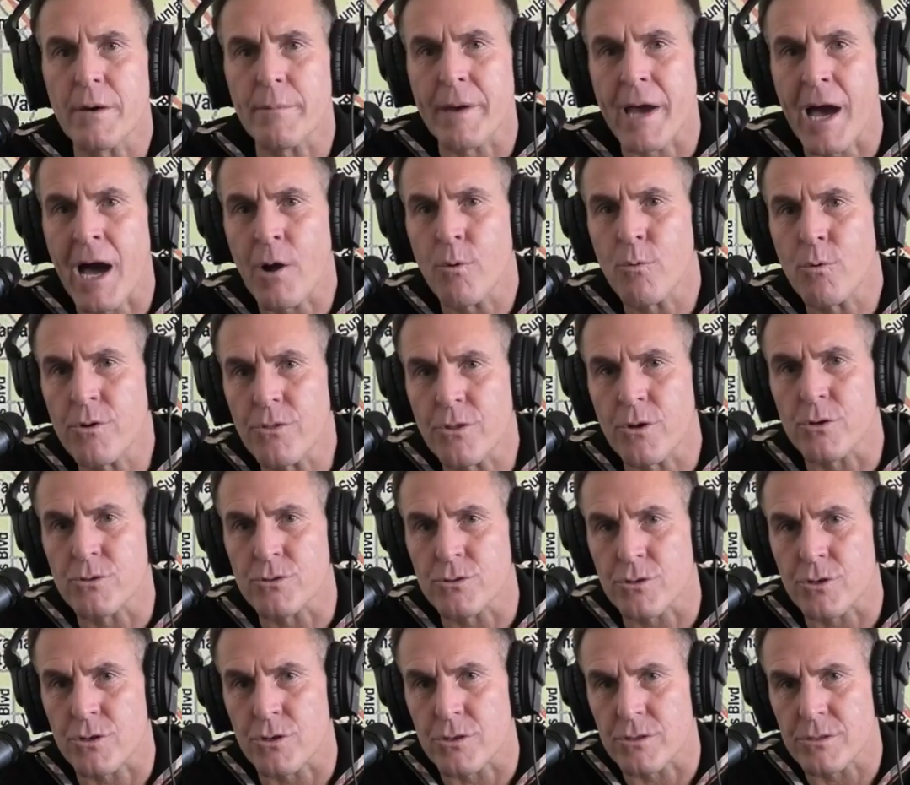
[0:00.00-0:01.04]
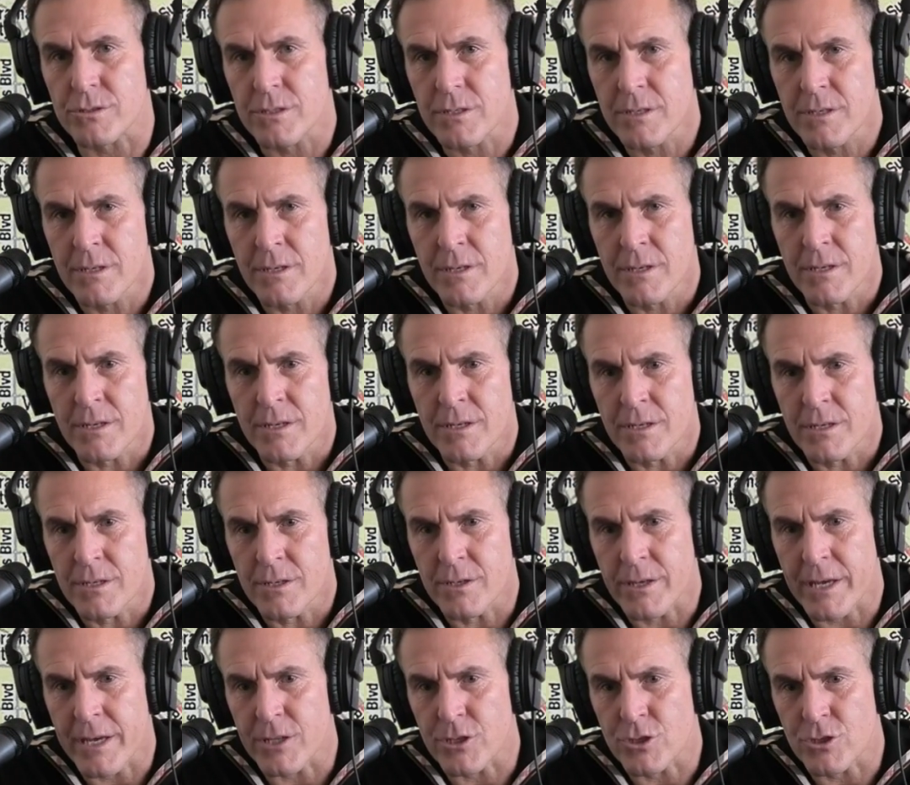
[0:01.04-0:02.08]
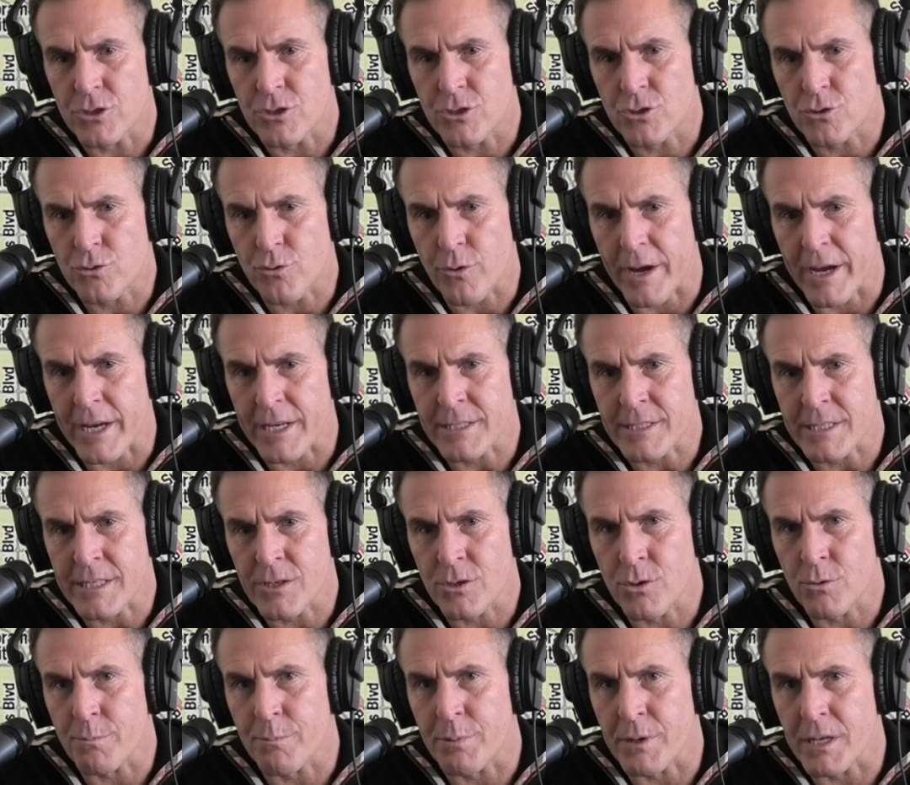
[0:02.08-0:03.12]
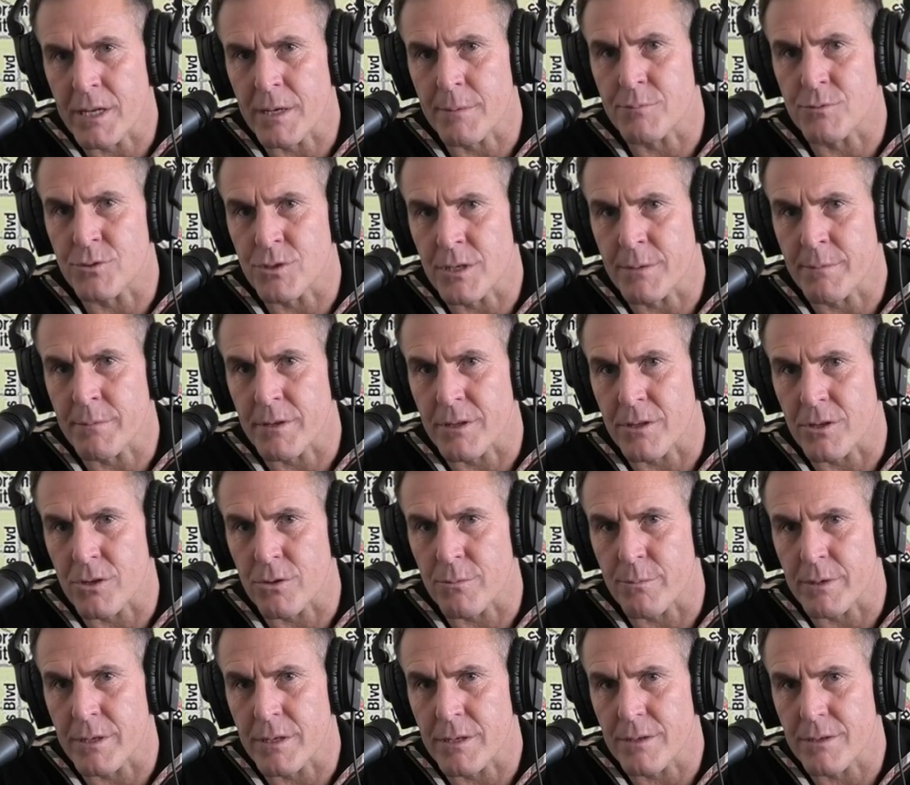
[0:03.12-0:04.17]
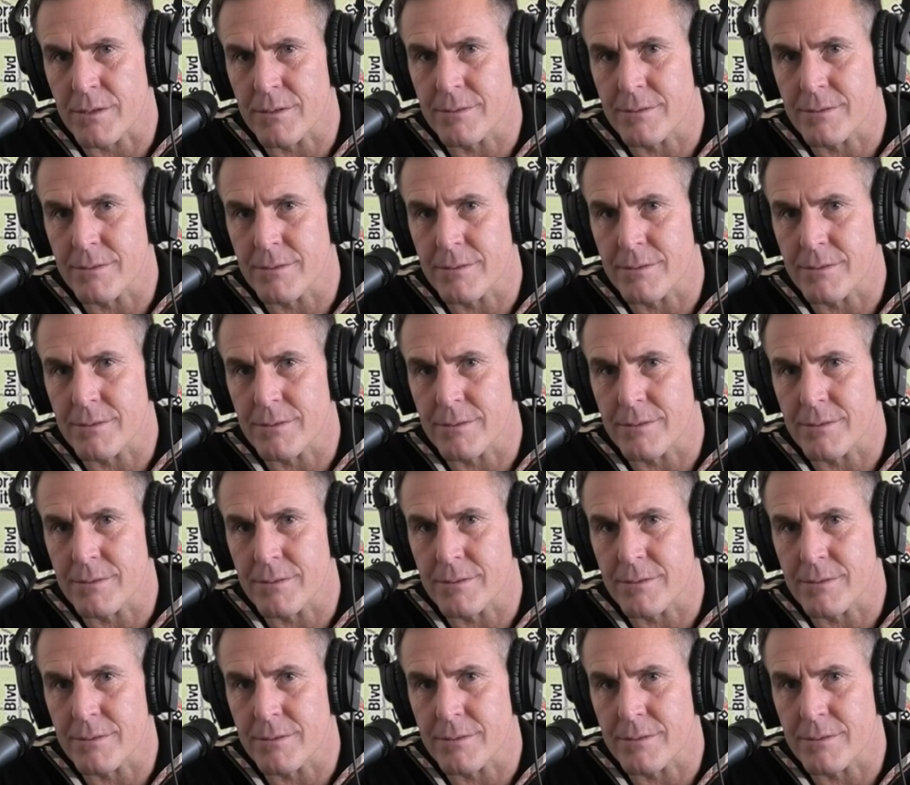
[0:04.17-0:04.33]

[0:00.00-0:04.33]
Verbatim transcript: me, how were those girls? You had Tracy, who beat up Jim a little bit,